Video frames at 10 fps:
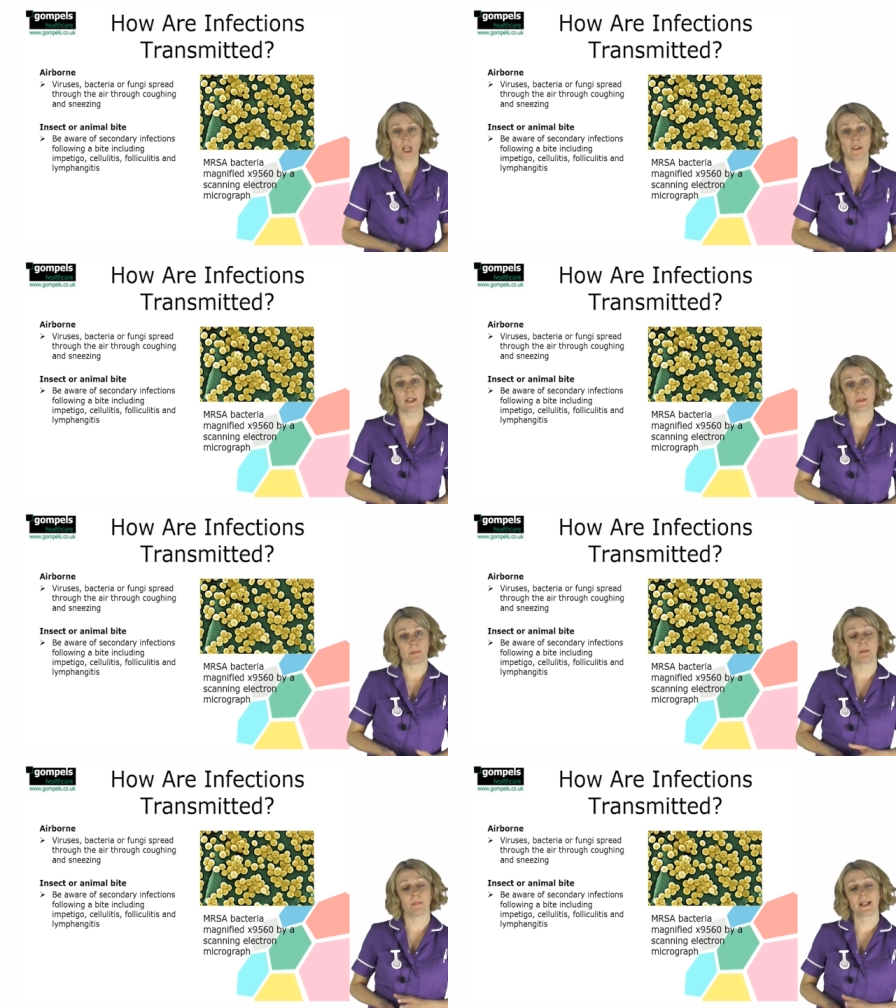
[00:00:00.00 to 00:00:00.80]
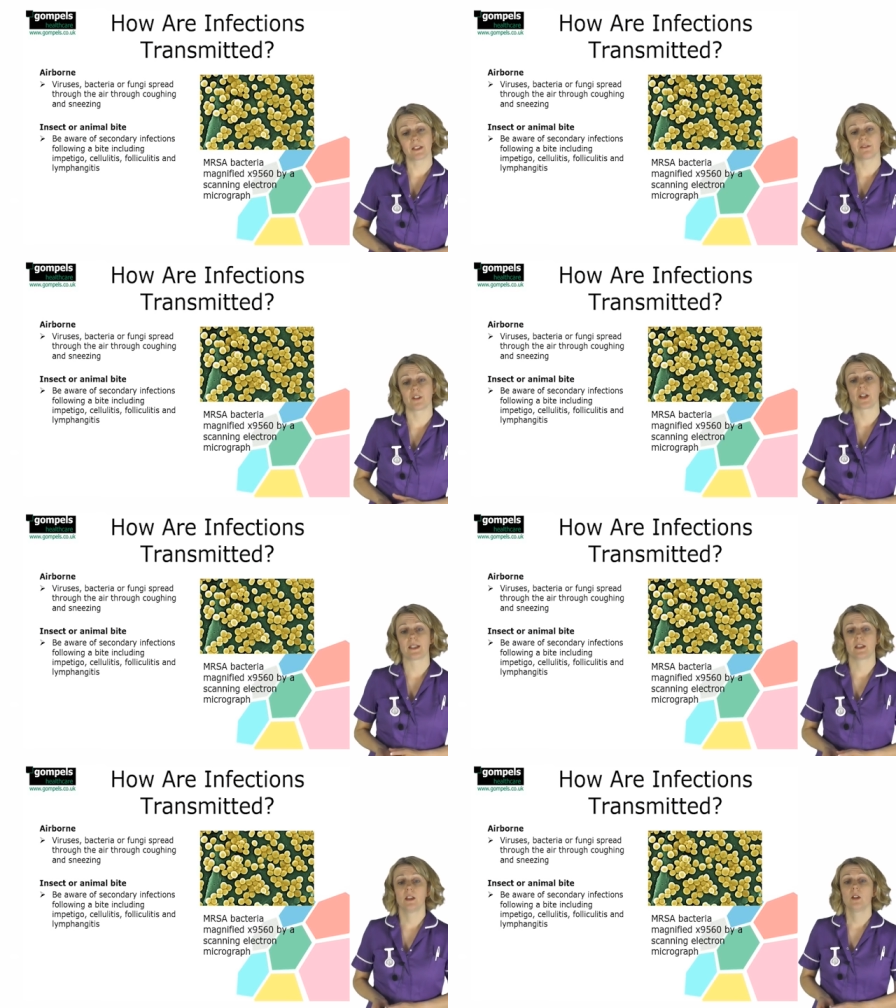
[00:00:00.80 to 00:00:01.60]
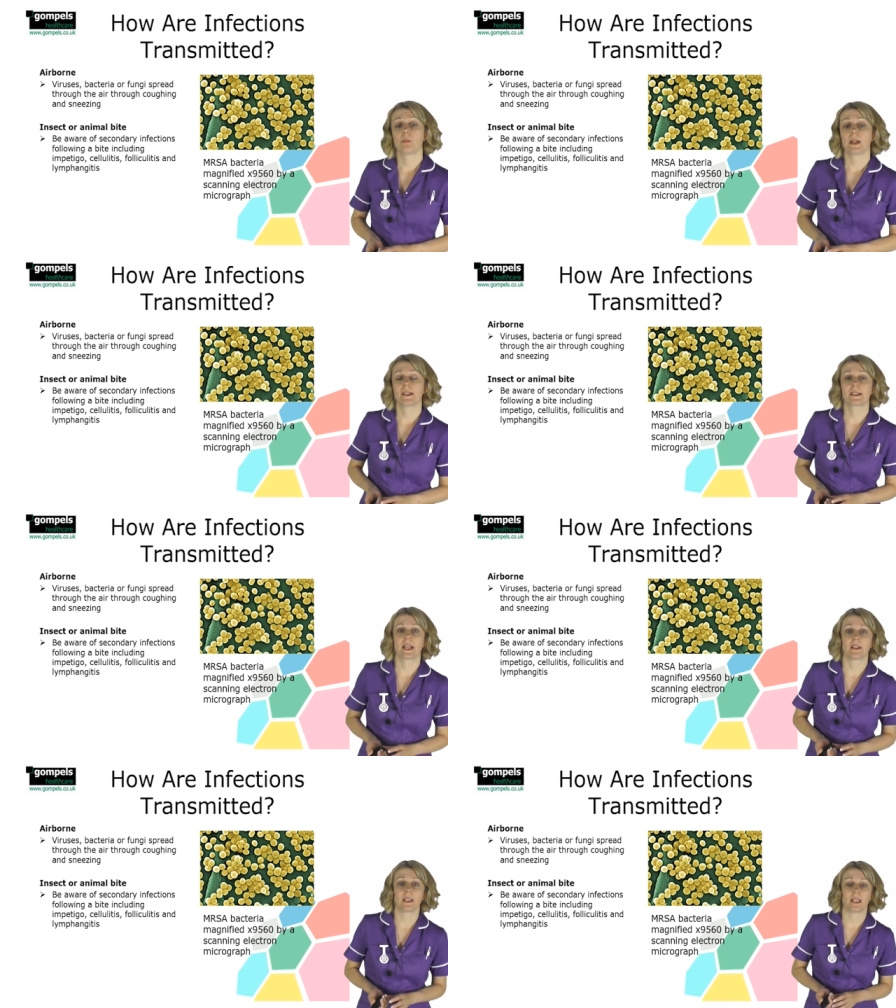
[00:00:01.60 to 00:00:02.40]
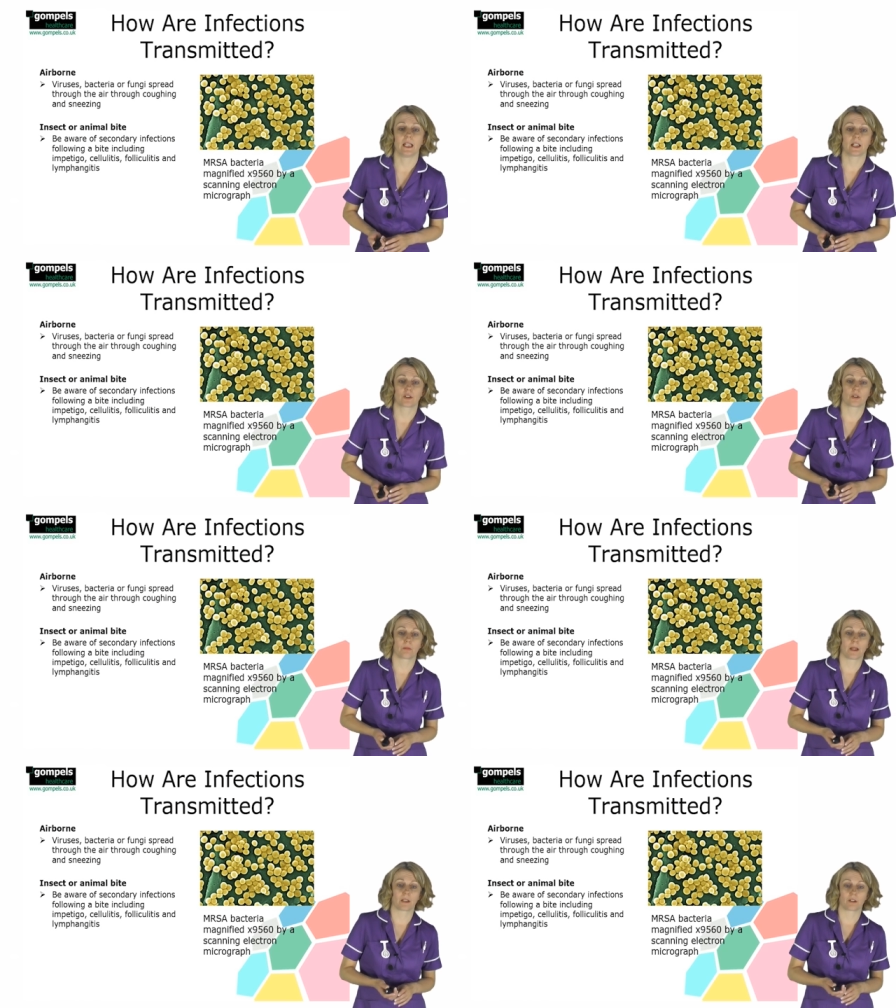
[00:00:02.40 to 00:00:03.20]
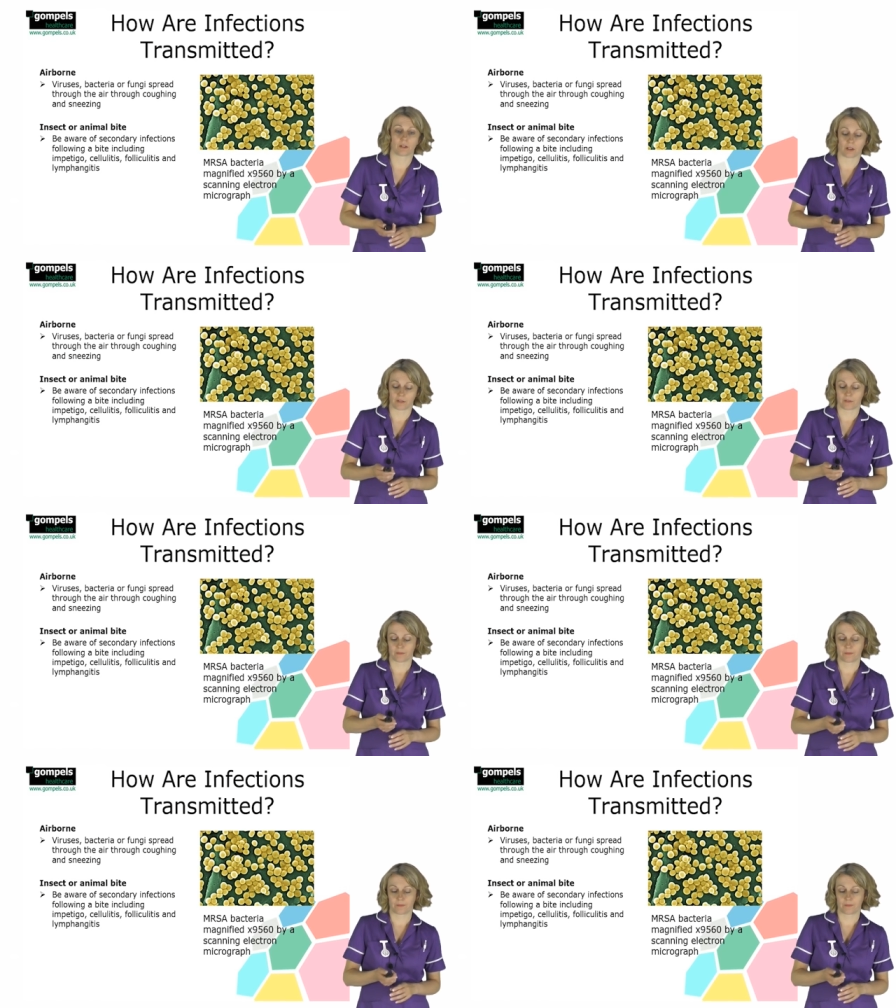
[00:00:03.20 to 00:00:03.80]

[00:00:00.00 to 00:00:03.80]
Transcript: and that's been magnified by a scanning electron micrograph.